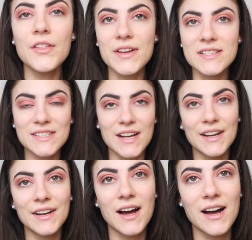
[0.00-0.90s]
that that's
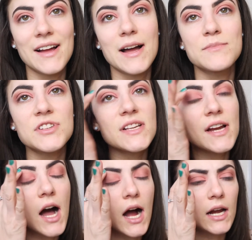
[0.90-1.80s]
done, I am just
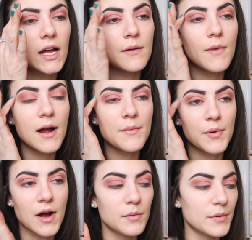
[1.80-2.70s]
going to highlight my
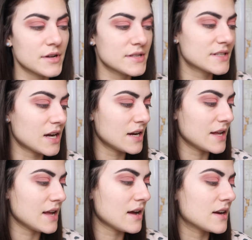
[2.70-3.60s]
brow bone
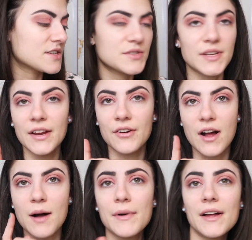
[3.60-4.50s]
slightly. I just need to
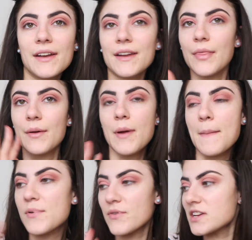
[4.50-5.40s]
grab another
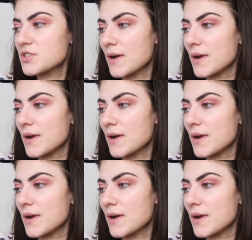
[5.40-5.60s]
brush